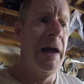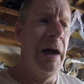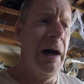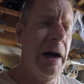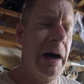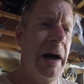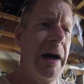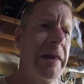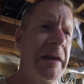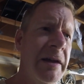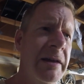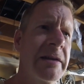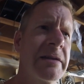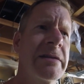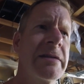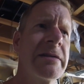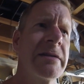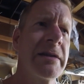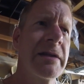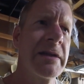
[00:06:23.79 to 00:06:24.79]
I think
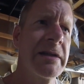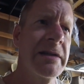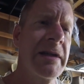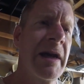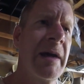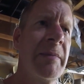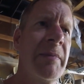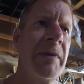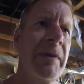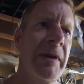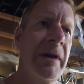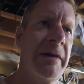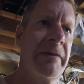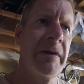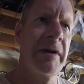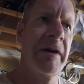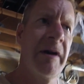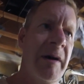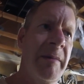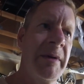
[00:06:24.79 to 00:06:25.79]
this is an example of
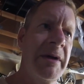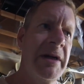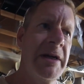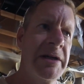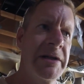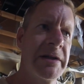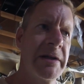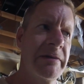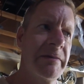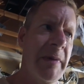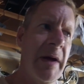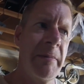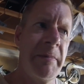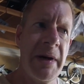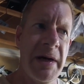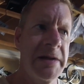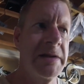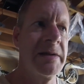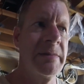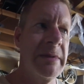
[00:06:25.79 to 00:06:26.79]
a combination of my
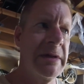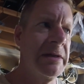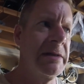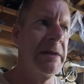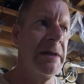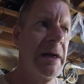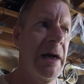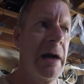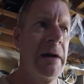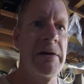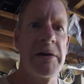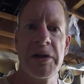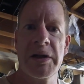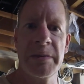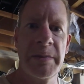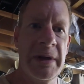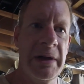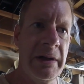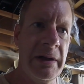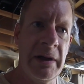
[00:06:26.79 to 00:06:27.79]
pessimistic
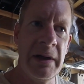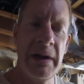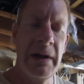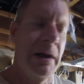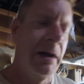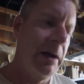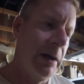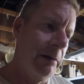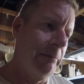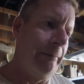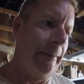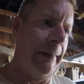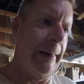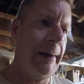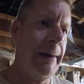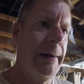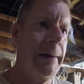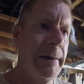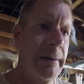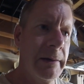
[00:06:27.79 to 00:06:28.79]
Irishman,
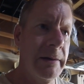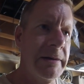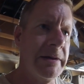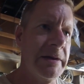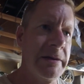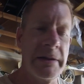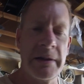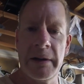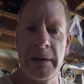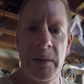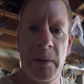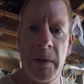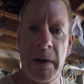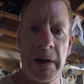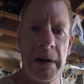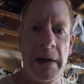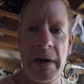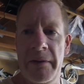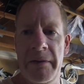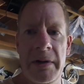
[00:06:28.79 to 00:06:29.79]
this isn't going to
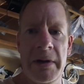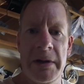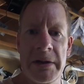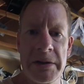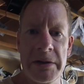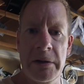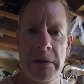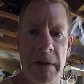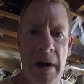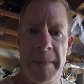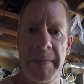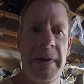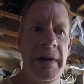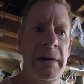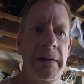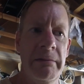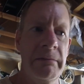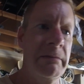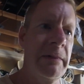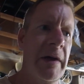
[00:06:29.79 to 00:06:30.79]
work, everything is
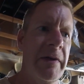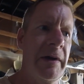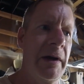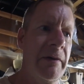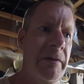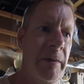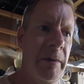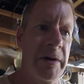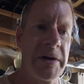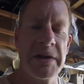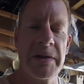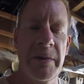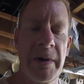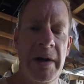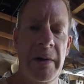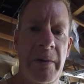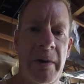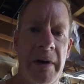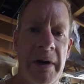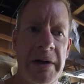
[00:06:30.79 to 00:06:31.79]
crappy, nothing ever works the
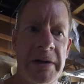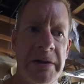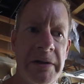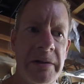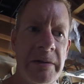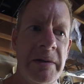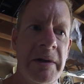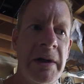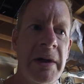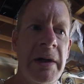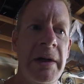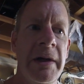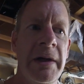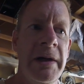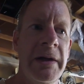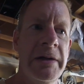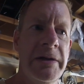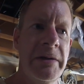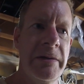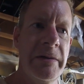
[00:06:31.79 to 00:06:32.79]
way you want it
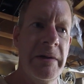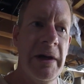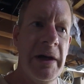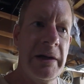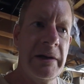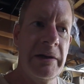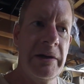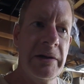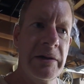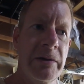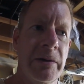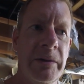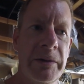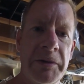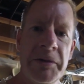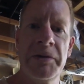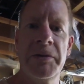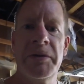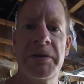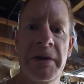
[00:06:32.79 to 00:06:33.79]
to that good
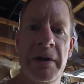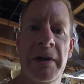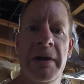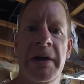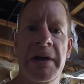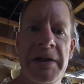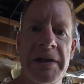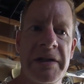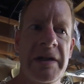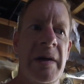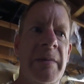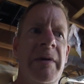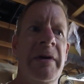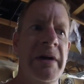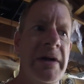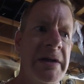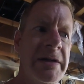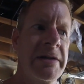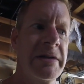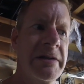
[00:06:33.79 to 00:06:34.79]
old Teutonic
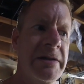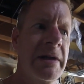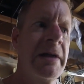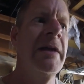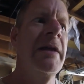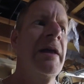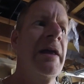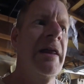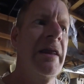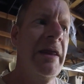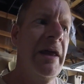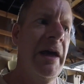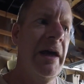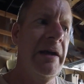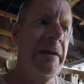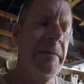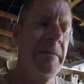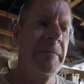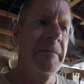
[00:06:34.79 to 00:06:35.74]
stubbornness that,